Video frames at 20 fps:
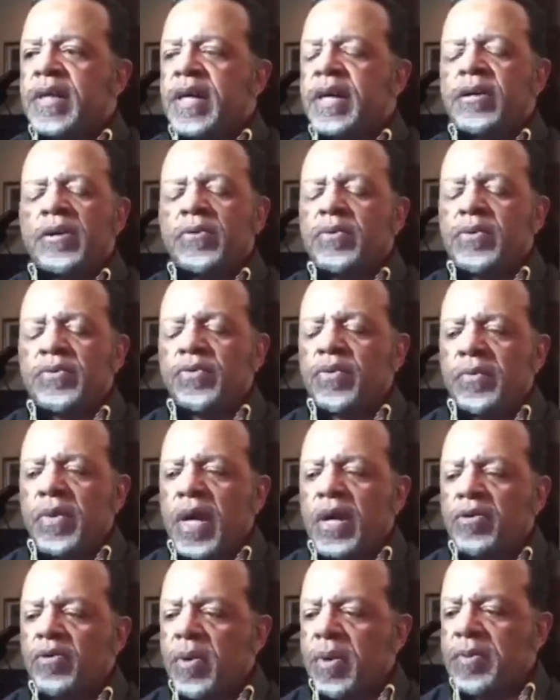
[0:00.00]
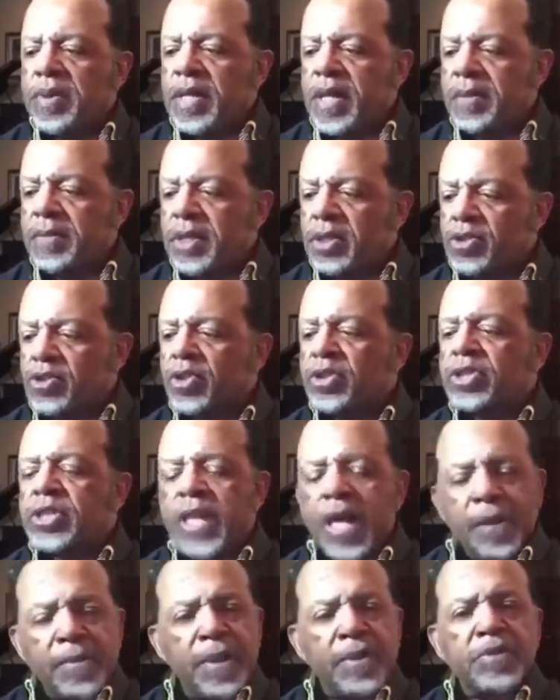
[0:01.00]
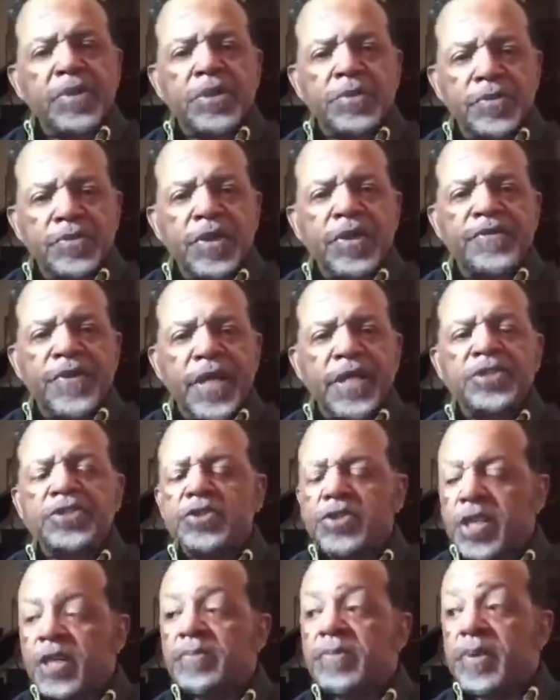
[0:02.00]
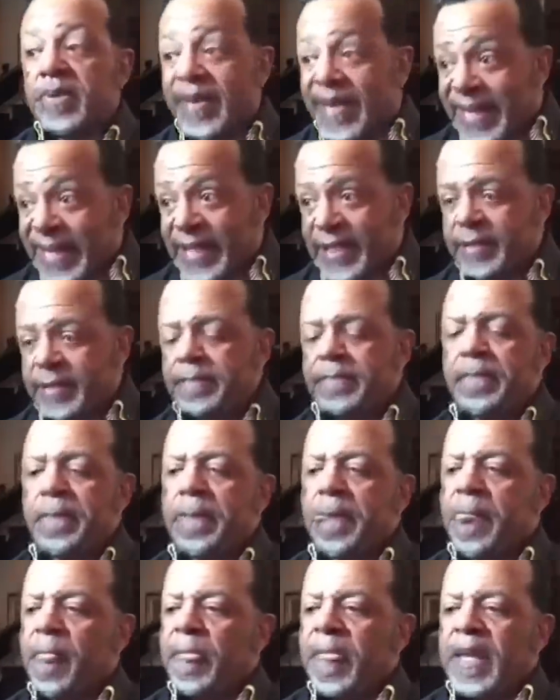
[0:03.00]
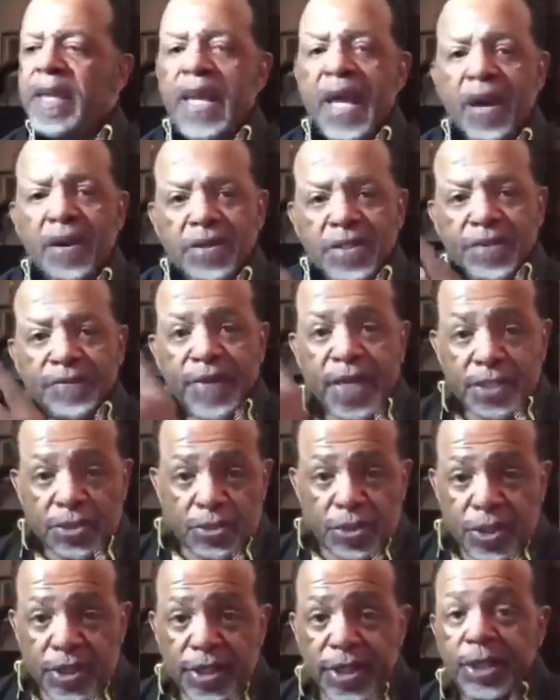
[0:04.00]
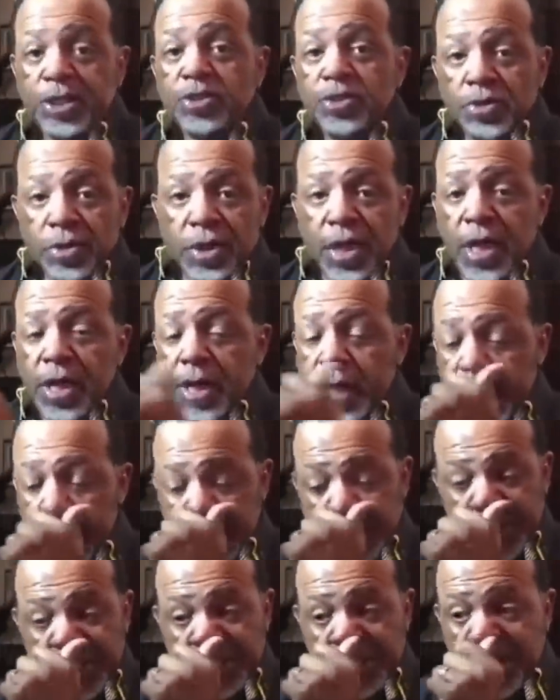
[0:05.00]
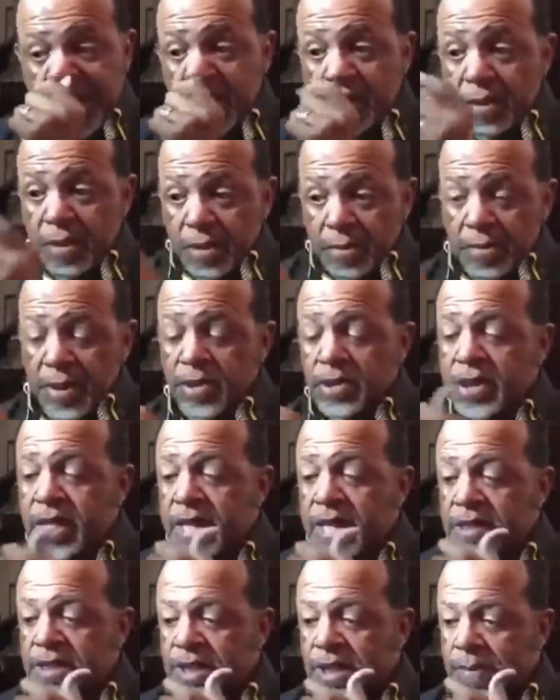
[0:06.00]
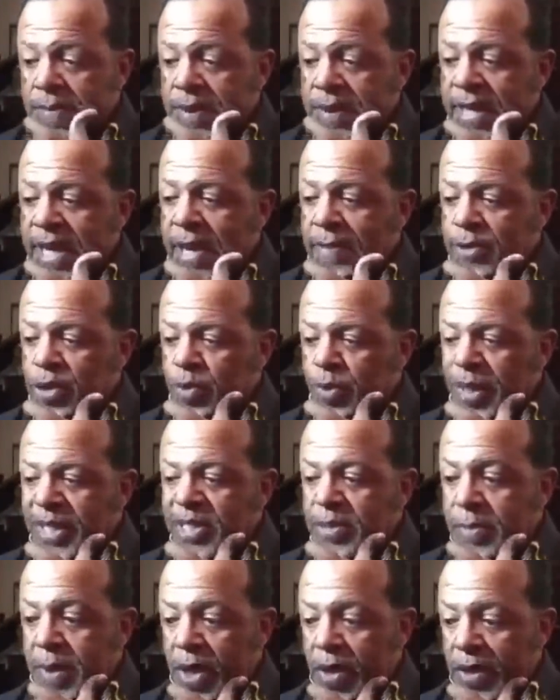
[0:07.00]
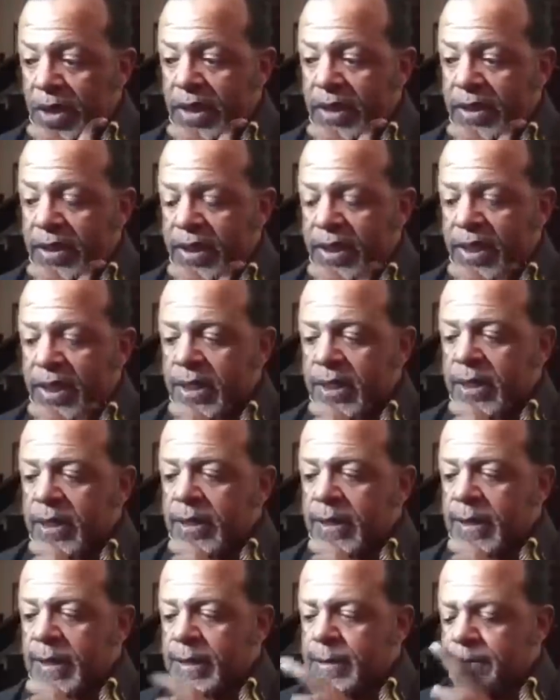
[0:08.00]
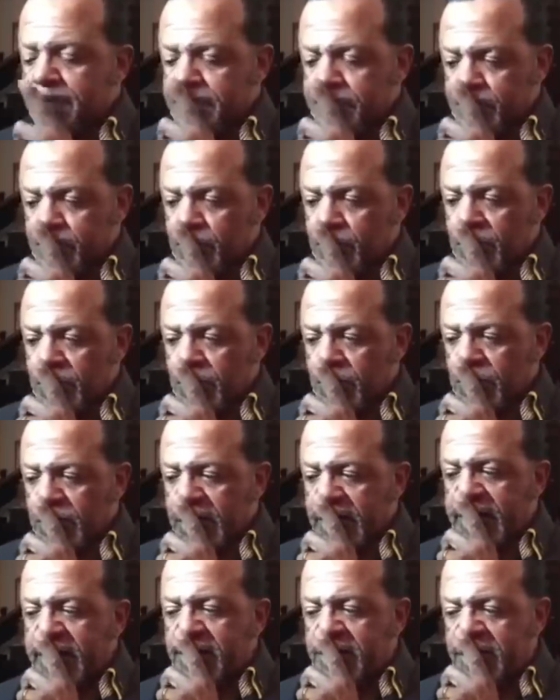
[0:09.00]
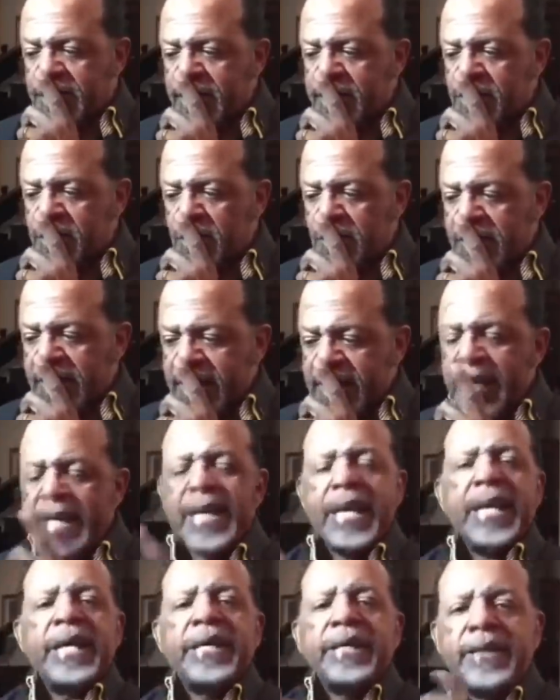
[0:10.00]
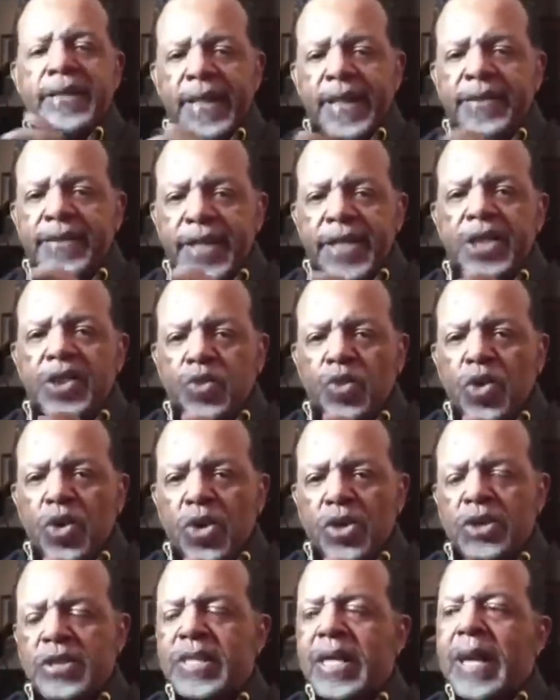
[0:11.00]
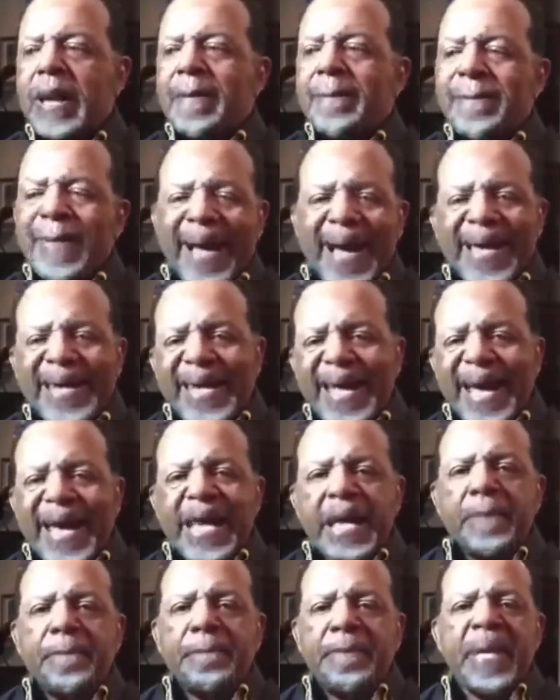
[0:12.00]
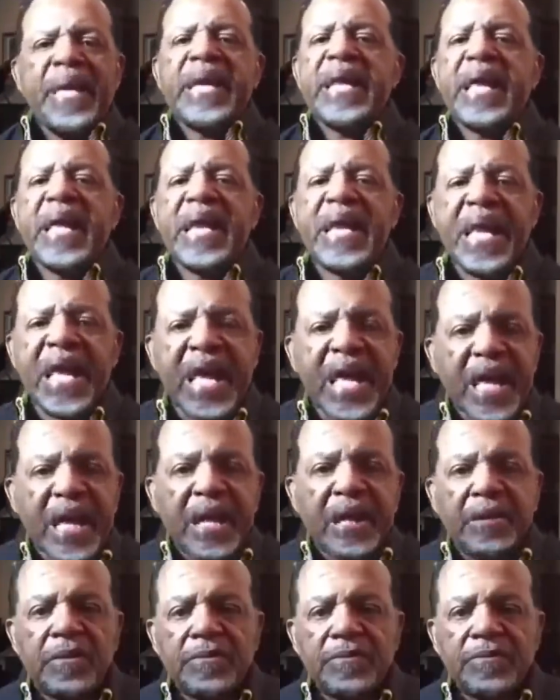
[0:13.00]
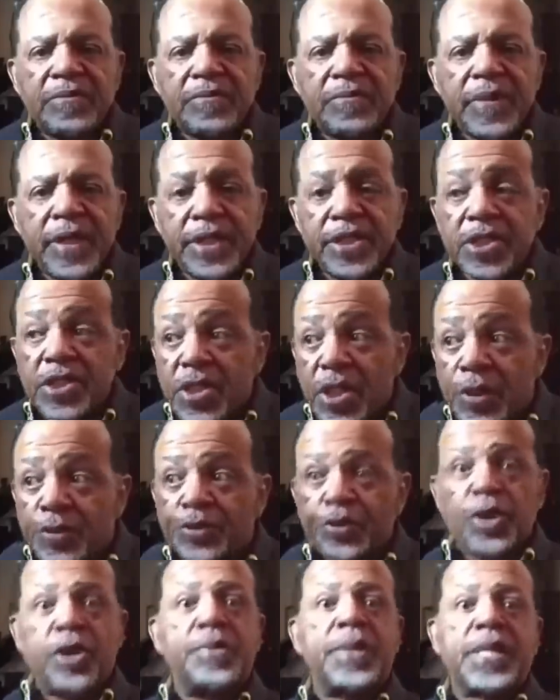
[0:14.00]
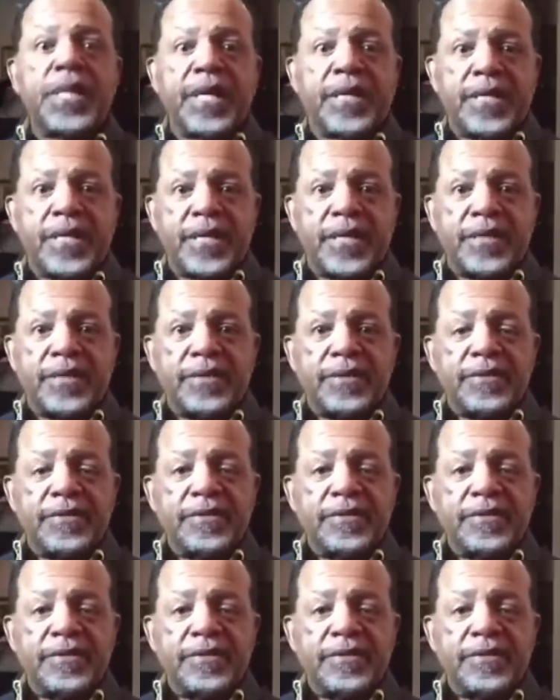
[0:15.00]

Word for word: I don't know what, I don't remember the name of the church now, but it was Evangel Temple then. Now it's Evangel Cathedral, and Donnie, has, Donnie Meares has it up in Camp Springs, Maryland. Um, he said to me in these words, My daddy been in hell. He just confronted me like that.